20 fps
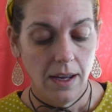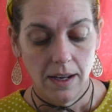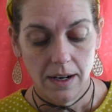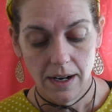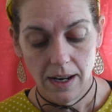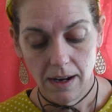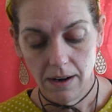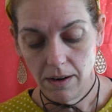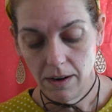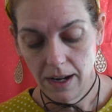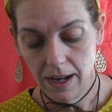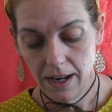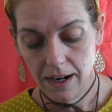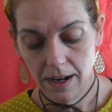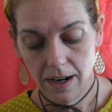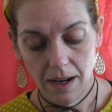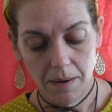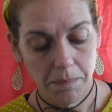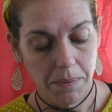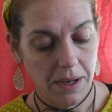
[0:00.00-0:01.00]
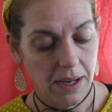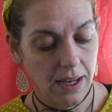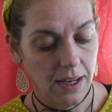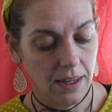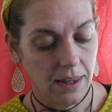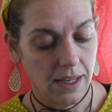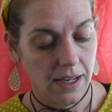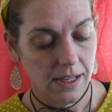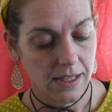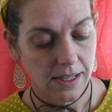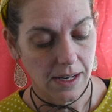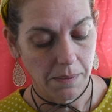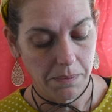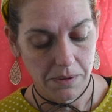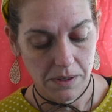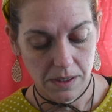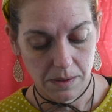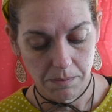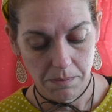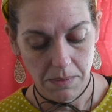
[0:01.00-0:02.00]
Now, I ended up picking these up
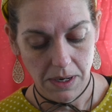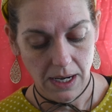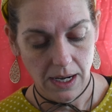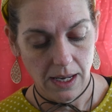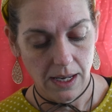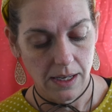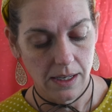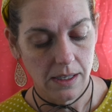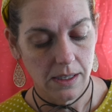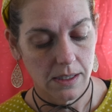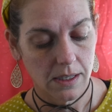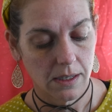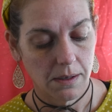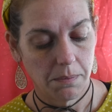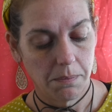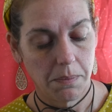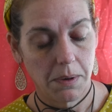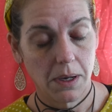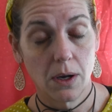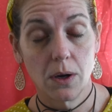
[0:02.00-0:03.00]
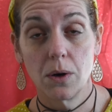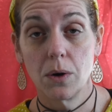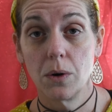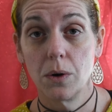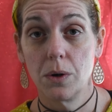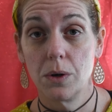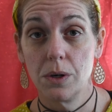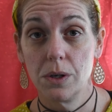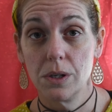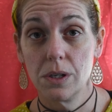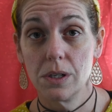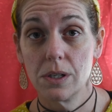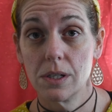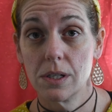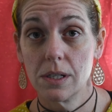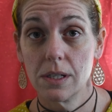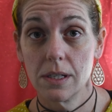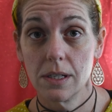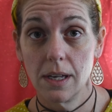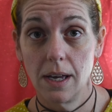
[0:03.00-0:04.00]
as minis
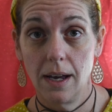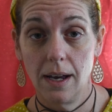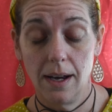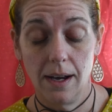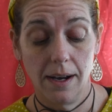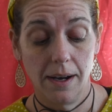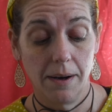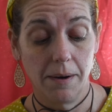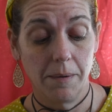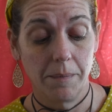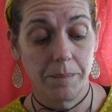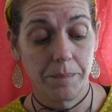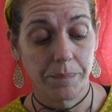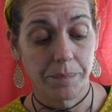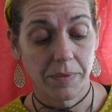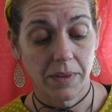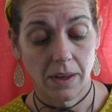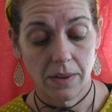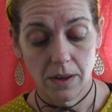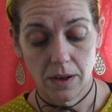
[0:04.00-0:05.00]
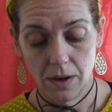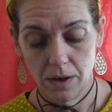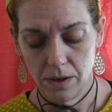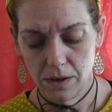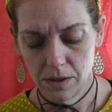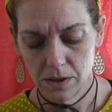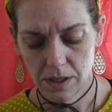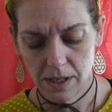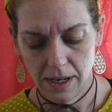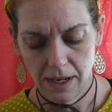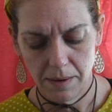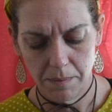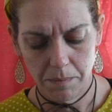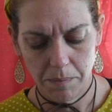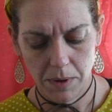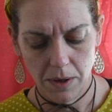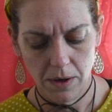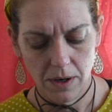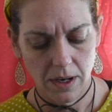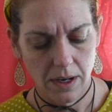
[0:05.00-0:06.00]
because the girls at
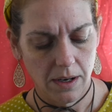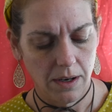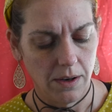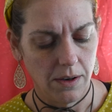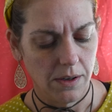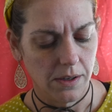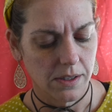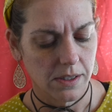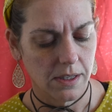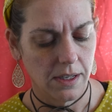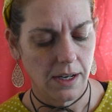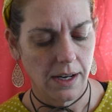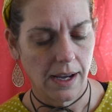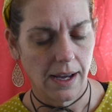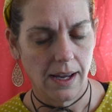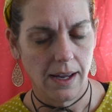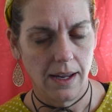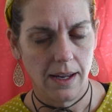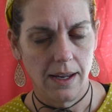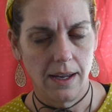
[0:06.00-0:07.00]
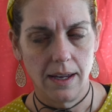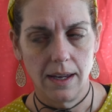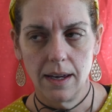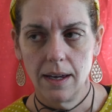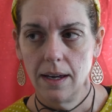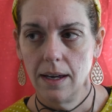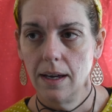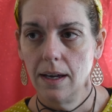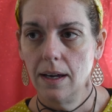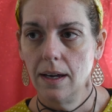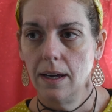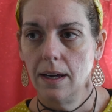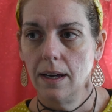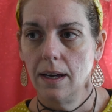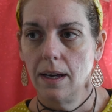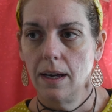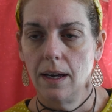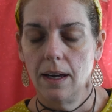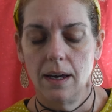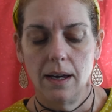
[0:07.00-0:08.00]
Beauty News did a
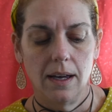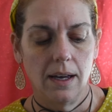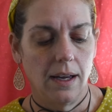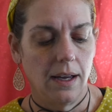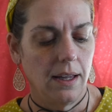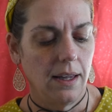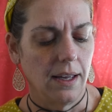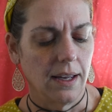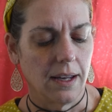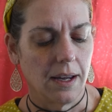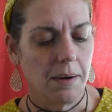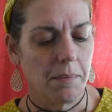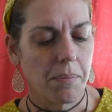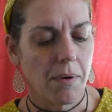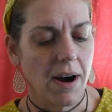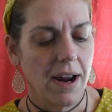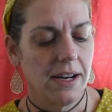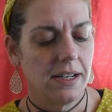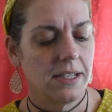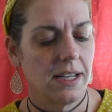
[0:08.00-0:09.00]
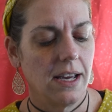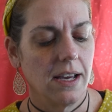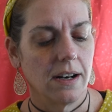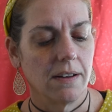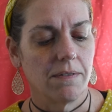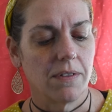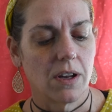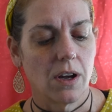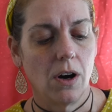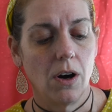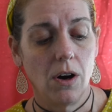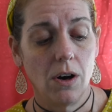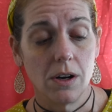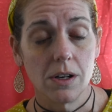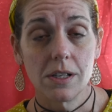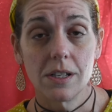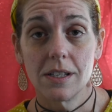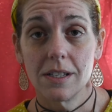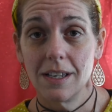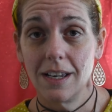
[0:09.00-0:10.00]
breakdown of the
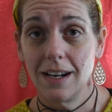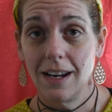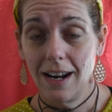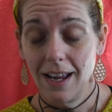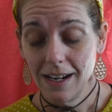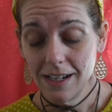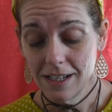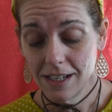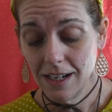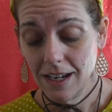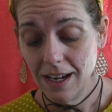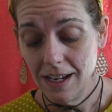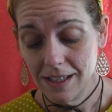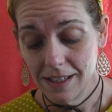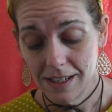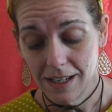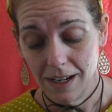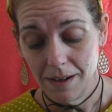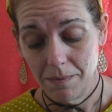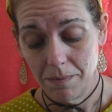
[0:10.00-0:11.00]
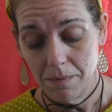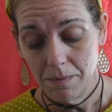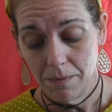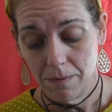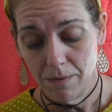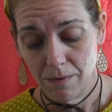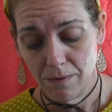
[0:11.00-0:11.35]
costs, and it actually ends up